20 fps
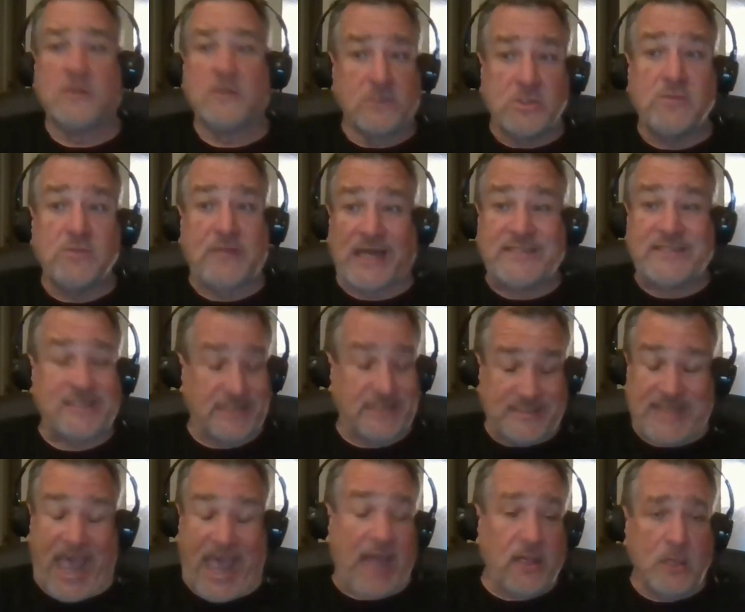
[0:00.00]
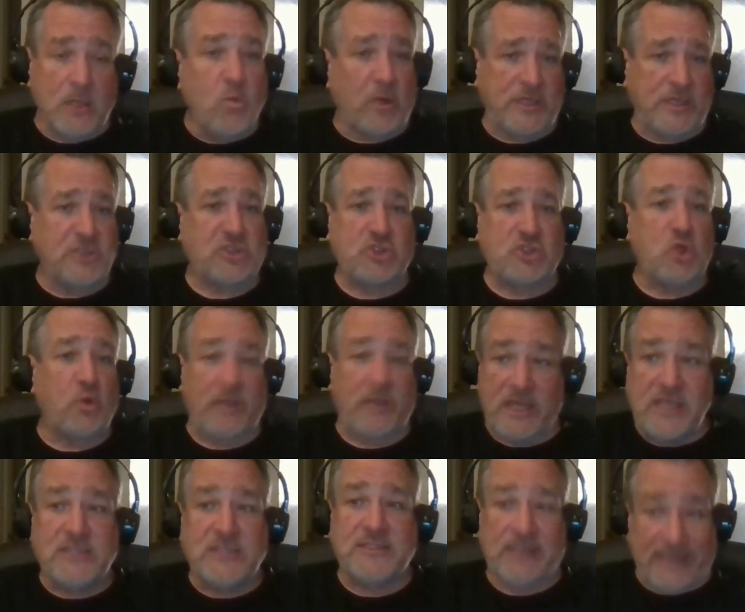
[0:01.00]
Dude, that's exactly what he's doing.
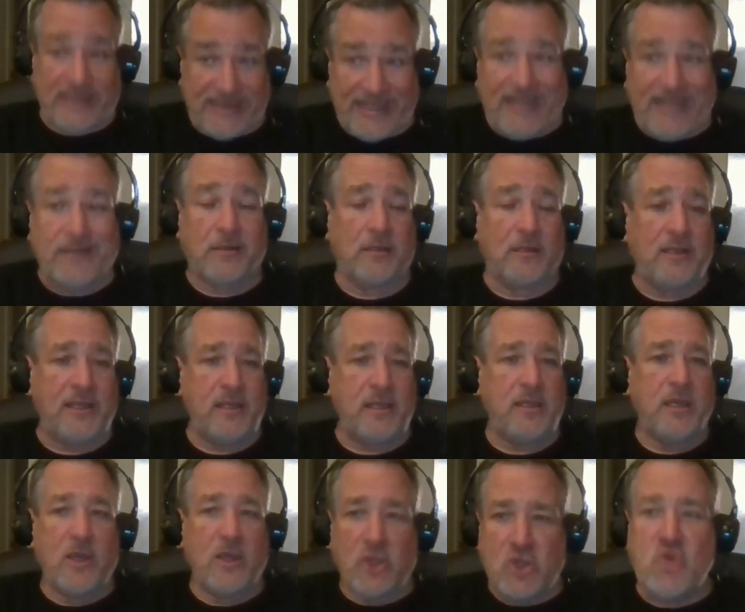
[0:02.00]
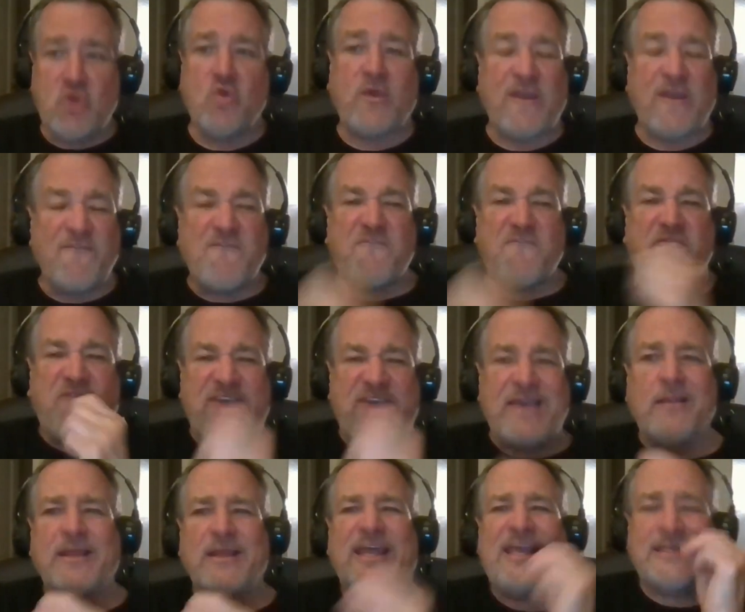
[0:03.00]
He's literally, you can
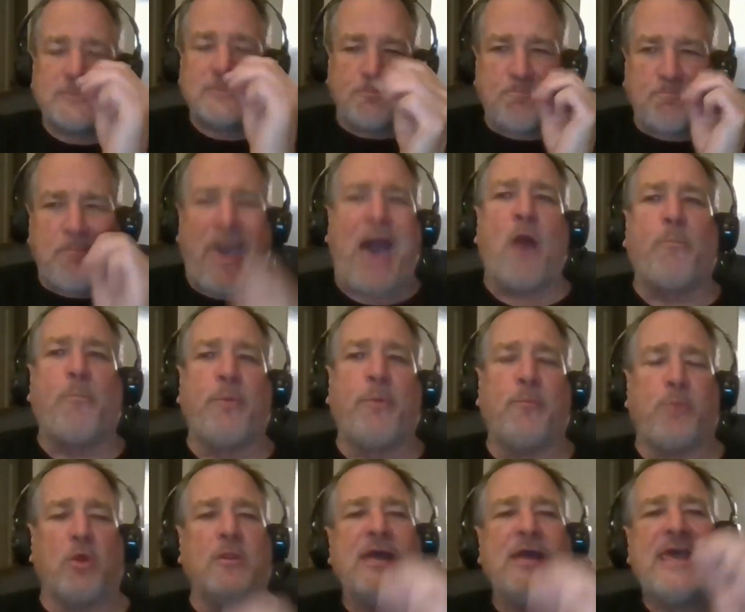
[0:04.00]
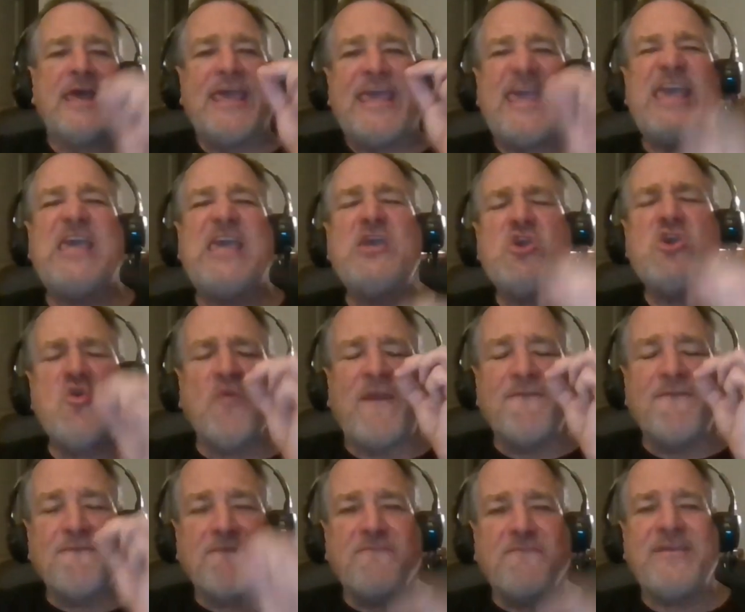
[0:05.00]
feel it. It's palpable. You
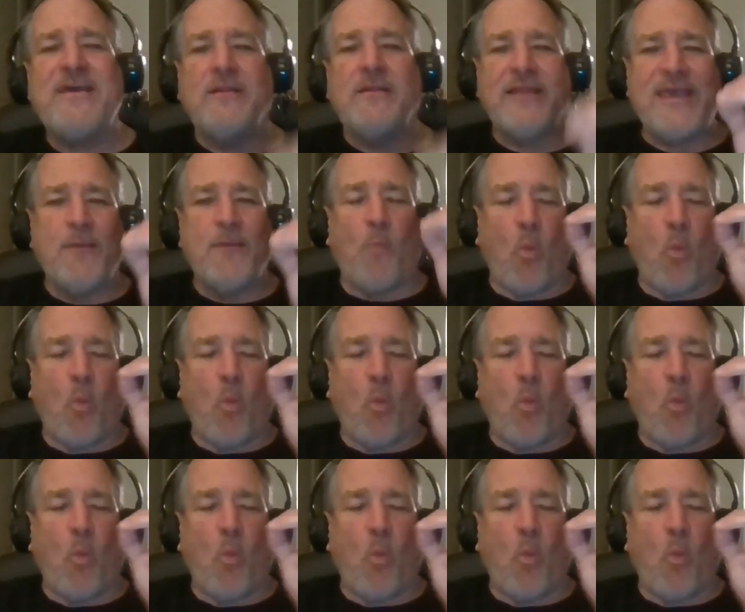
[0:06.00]
can feel him